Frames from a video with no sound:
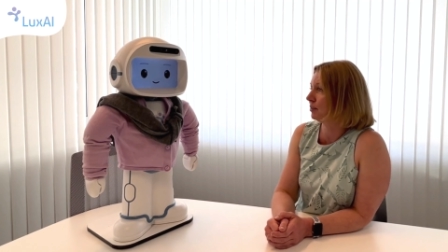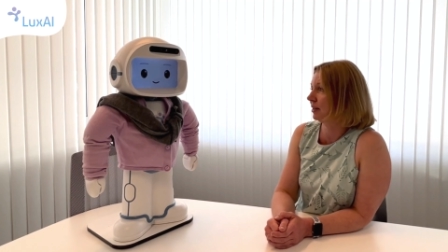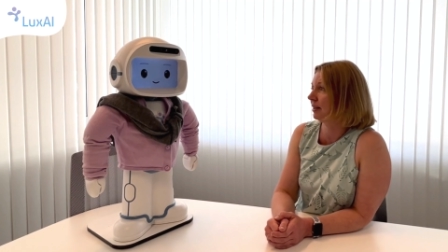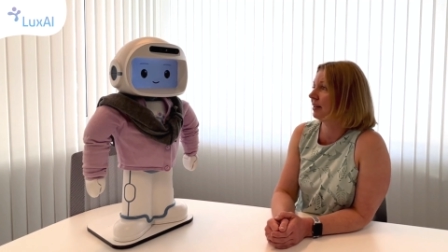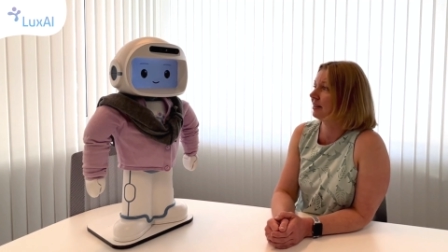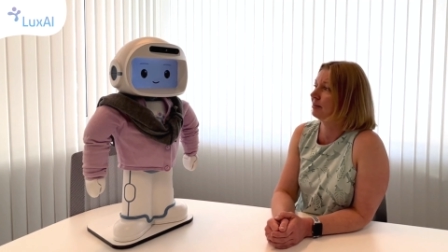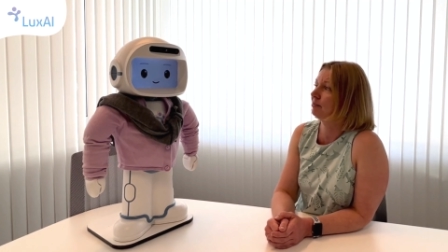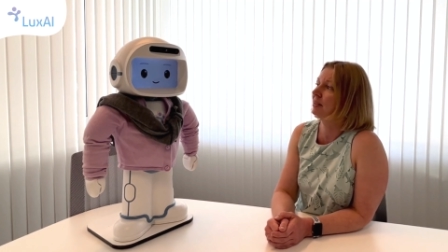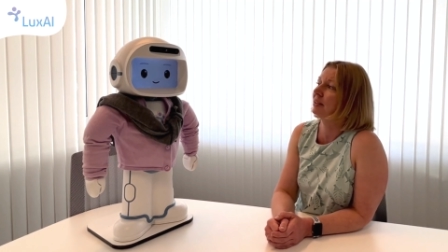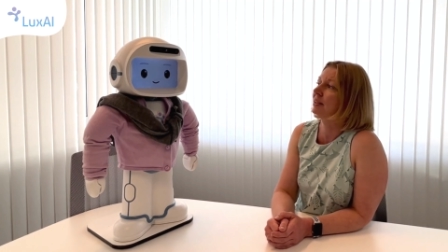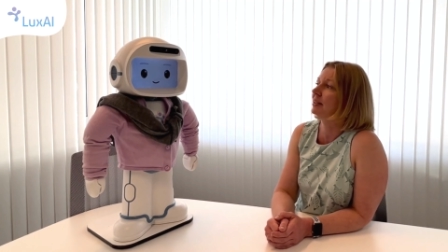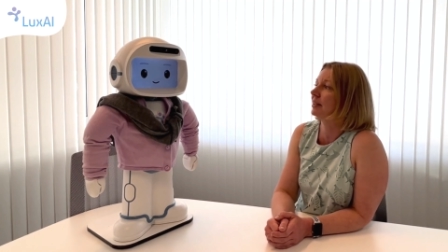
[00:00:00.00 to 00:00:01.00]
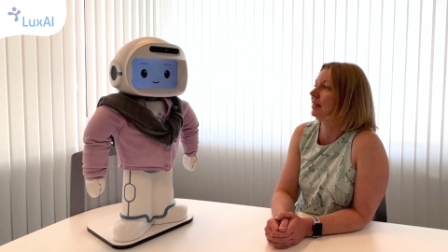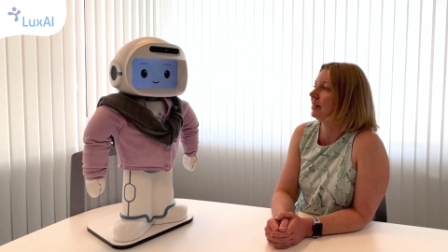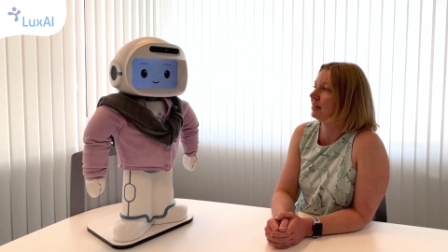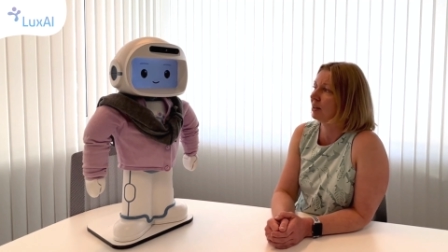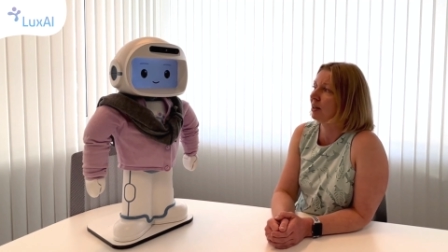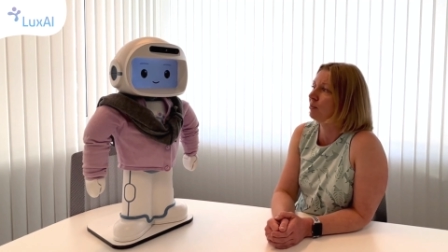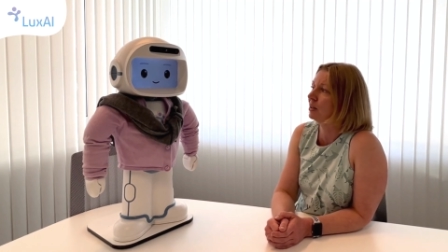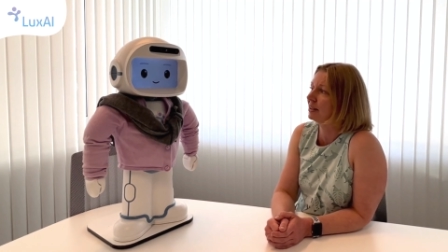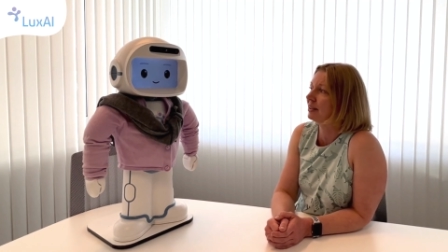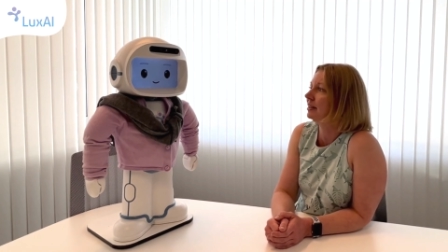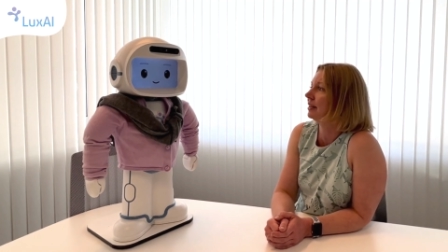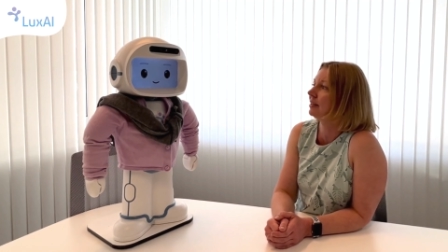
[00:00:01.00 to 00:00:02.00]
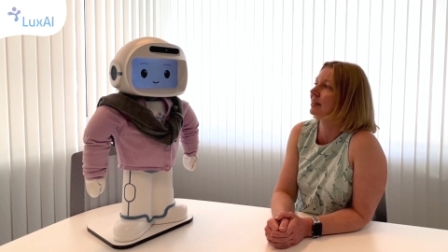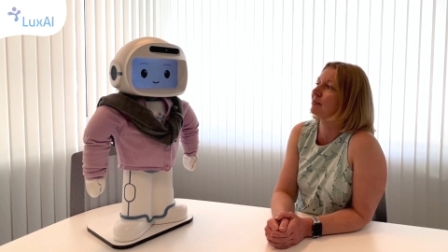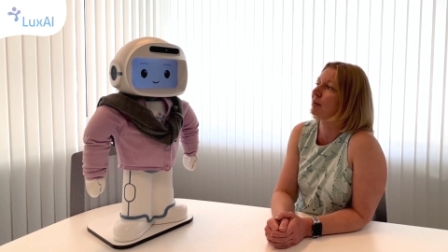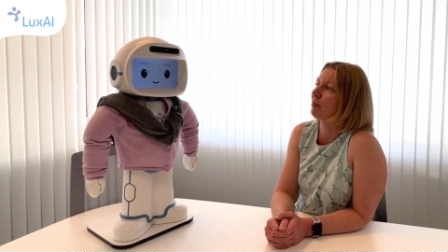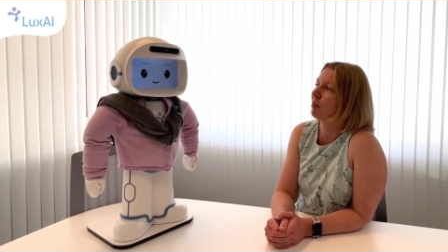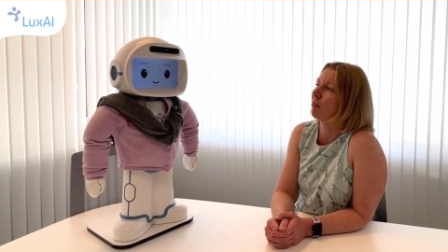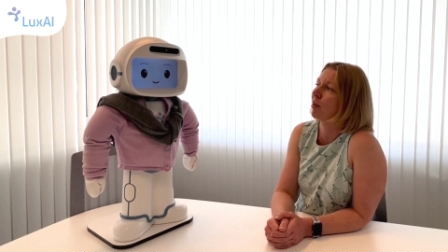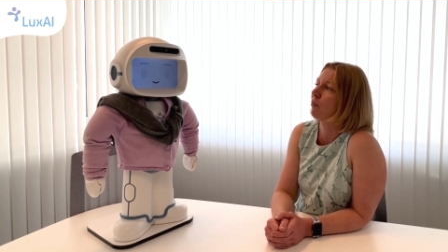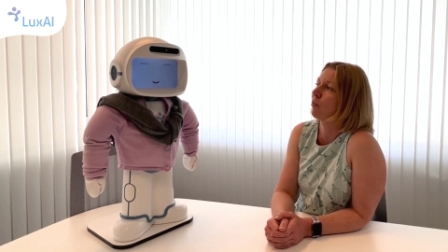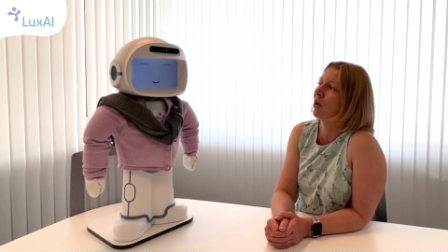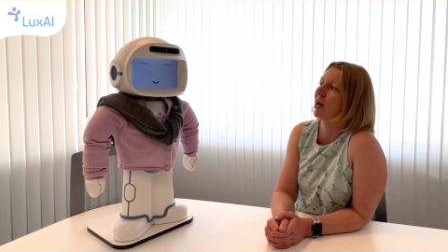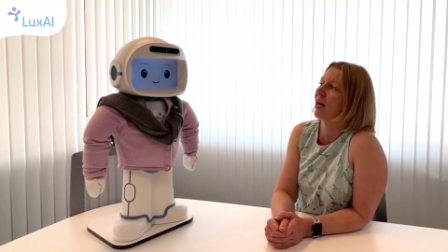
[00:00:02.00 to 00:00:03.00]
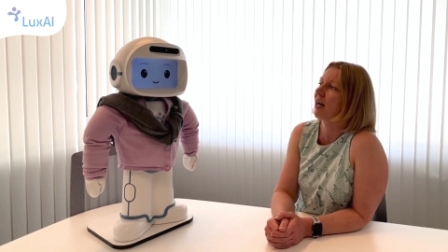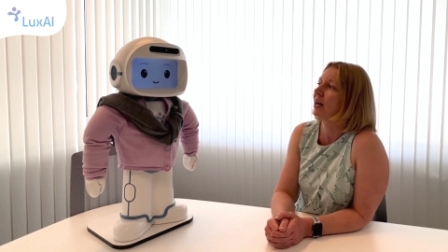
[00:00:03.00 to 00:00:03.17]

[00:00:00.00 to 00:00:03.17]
with that community. So I want to tell them about my work.